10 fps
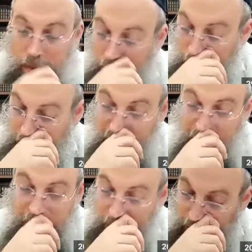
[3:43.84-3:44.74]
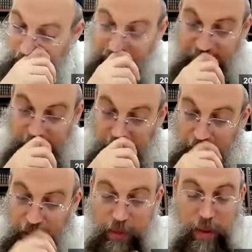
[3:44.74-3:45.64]
Reb Nachman, I think, is a
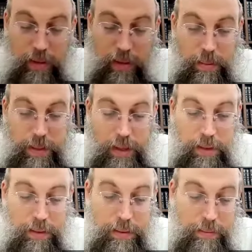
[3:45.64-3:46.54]
little older than Reb Zera.